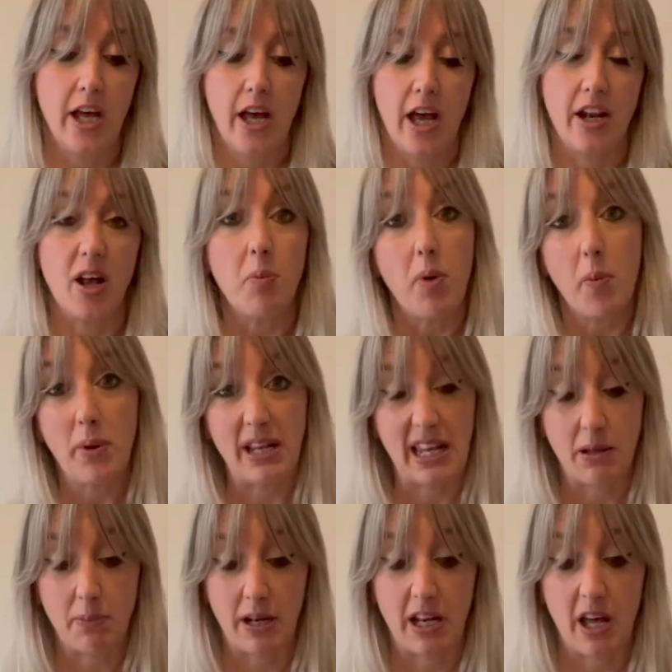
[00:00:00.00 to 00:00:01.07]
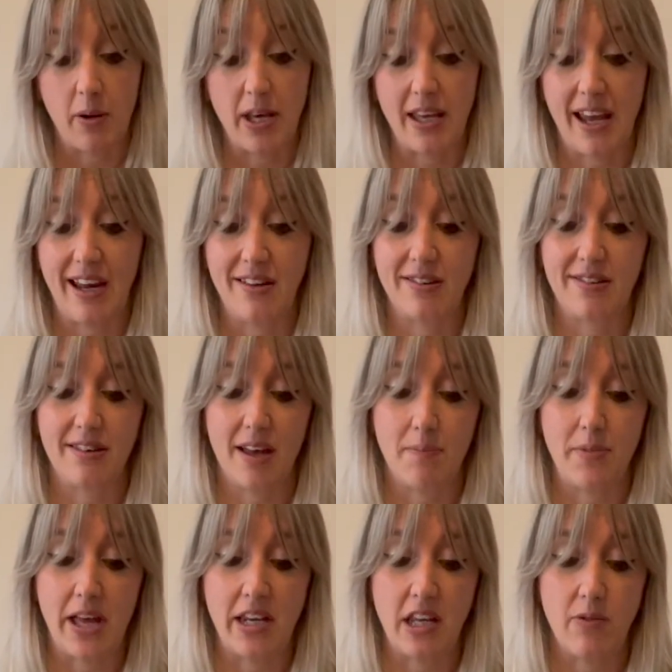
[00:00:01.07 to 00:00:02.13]
And I'll pop a link below in case
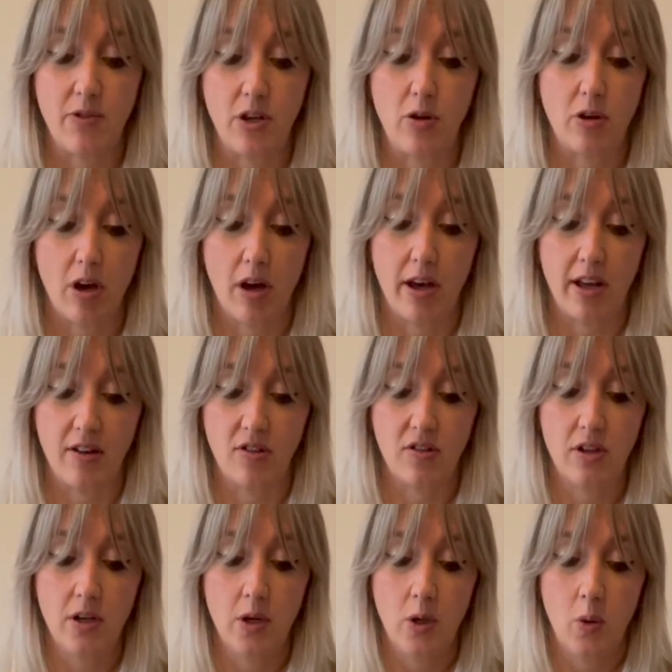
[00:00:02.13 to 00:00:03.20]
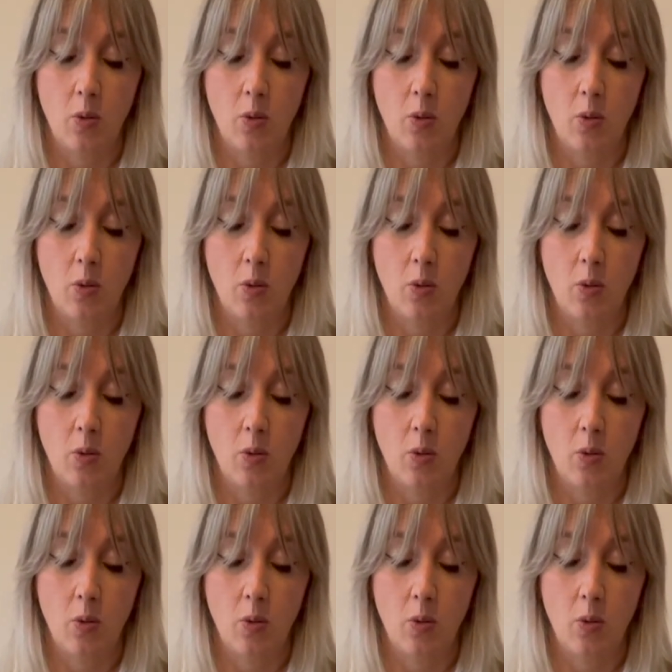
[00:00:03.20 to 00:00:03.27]
any of you guys